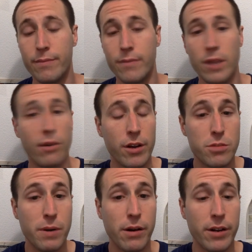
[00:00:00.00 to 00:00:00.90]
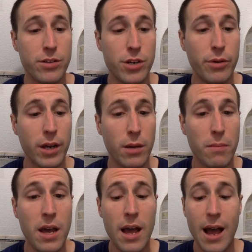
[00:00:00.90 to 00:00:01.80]
your experience doing
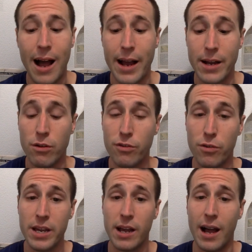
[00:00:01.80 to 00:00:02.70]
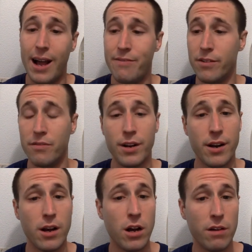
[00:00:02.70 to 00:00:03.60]
them. I know for me, I feel
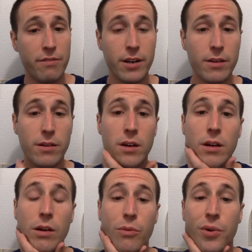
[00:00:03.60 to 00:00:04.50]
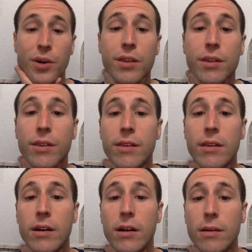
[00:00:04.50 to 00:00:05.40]
very confident with
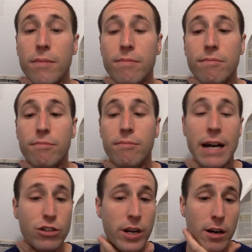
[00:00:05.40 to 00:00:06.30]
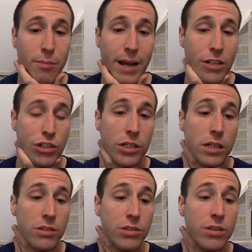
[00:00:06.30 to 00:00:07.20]
badger hair, badger
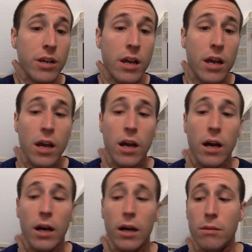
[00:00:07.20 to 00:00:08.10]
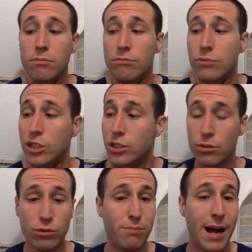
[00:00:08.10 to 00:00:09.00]
knots, just
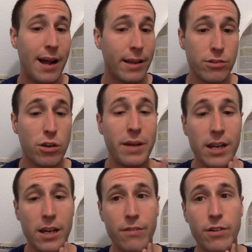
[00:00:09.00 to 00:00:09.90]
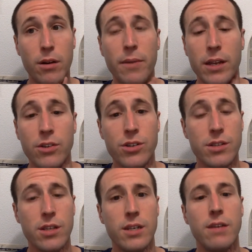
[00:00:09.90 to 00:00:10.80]
through buying so many of them and
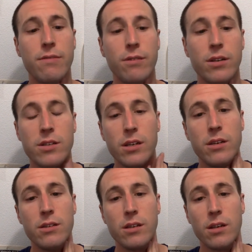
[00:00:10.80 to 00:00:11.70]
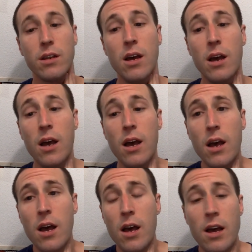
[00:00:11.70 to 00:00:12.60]
just the differences and
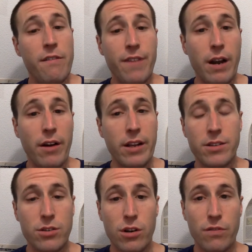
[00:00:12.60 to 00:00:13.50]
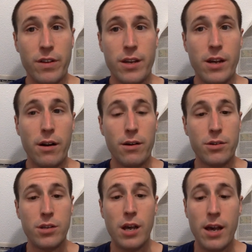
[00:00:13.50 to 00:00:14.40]
variances over the years.